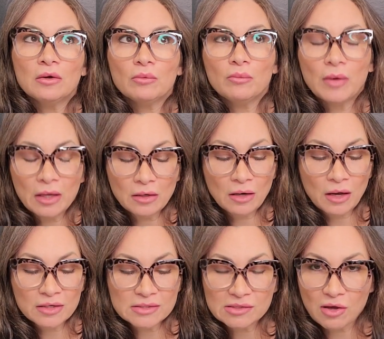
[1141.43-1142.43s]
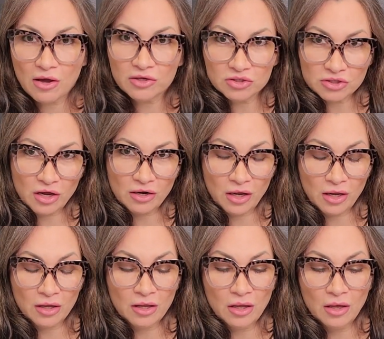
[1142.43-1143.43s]
when I saw
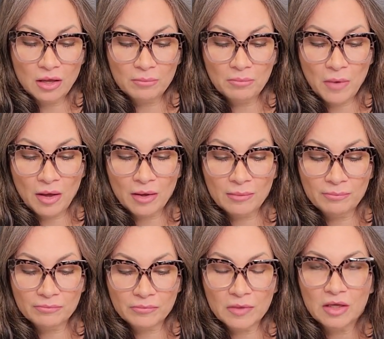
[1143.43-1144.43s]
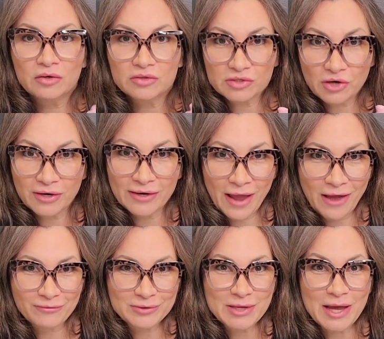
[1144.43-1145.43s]
Shauna you know, starting to
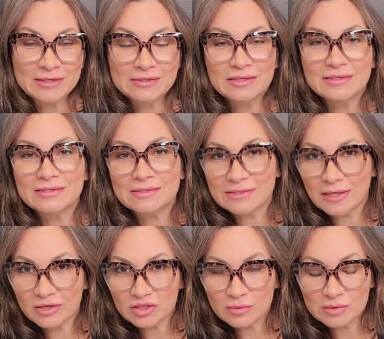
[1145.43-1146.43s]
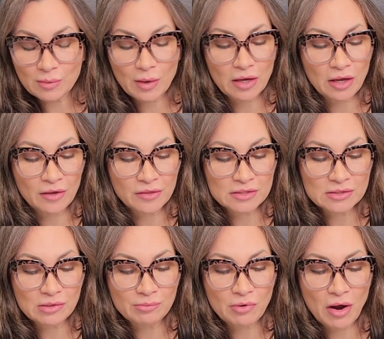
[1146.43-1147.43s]
advertise these and say that she was working on this
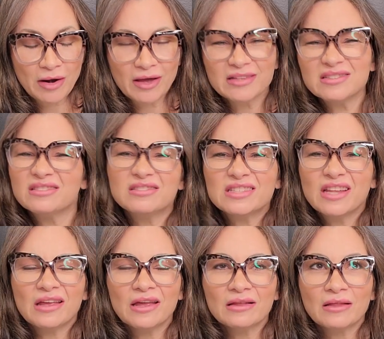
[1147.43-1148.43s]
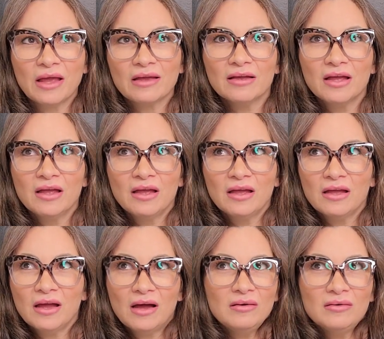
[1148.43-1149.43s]
new product, and I was thinking, like,
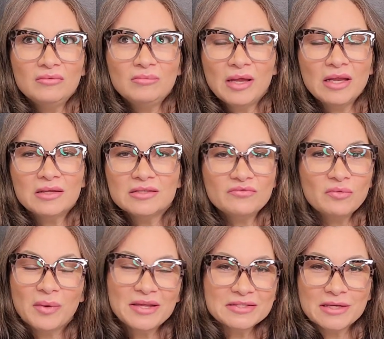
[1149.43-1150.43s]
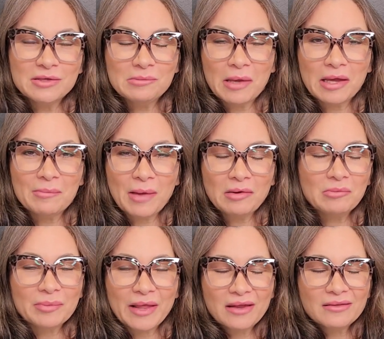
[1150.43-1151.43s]
how many different ways can you make a
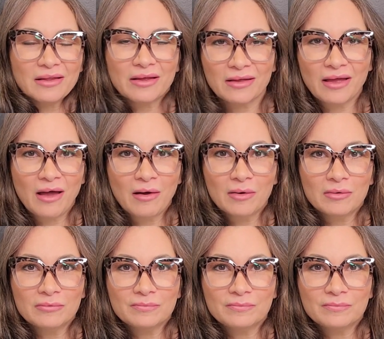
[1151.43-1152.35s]
microblade? Like, how,